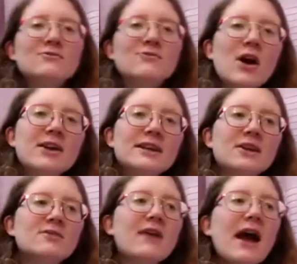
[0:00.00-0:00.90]

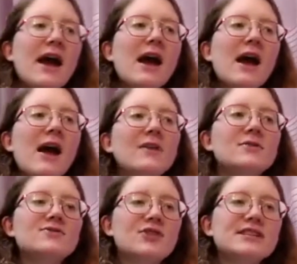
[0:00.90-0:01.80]
Rocking around the
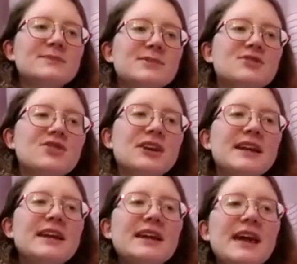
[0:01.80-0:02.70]
Christmas
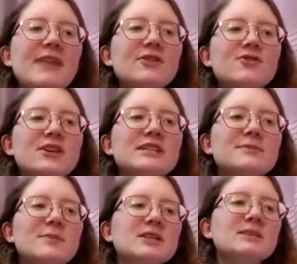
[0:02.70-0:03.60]
tree at the
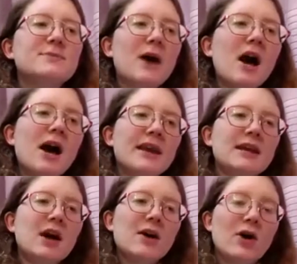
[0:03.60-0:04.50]
Christmas
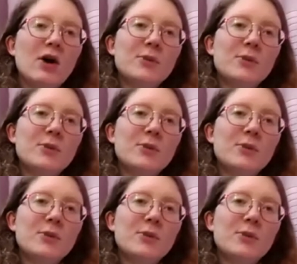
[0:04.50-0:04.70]
party. Hop.